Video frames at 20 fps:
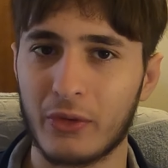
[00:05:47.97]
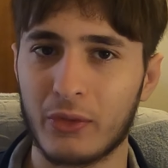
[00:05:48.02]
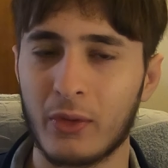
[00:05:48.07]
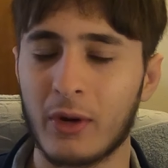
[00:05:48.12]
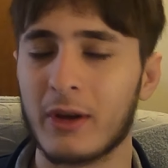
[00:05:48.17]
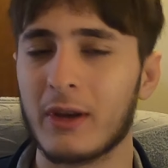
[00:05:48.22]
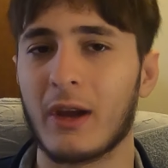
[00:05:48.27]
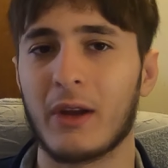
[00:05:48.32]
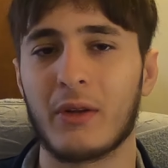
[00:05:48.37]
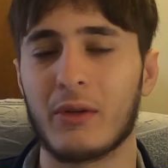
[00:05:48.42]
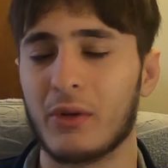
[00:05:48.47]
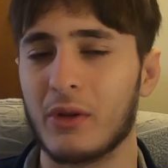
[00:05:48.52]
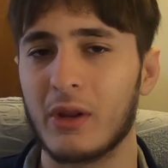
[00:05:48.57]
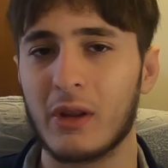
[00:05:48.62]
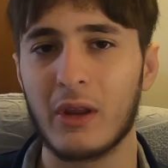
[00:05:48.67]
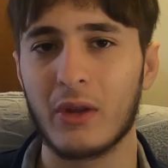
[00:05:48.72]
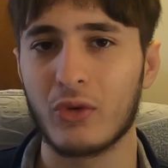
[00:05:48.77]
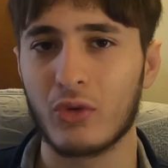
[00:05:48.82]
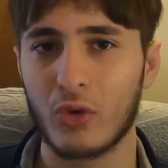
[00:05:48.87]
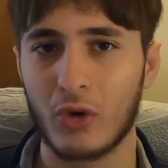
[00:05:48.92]
so I
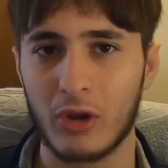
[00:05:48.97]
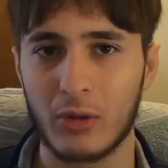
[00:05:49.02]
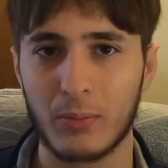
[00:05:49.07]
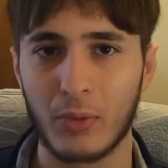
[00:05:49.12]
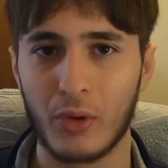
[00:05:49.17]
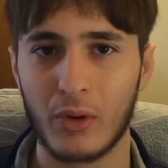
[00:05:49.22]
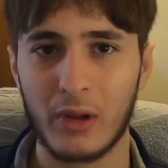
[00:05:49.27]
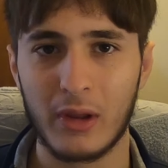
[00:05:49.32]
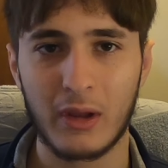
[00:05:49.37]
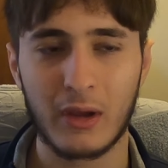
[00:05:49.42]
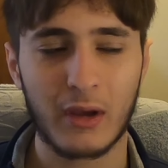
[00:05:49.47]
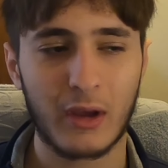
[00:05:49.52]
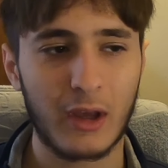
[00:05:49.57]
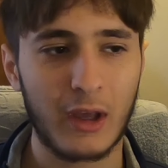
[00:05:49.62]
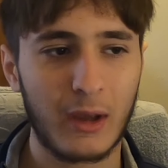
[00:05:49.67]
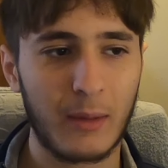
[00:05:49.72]
really enjoy boiling.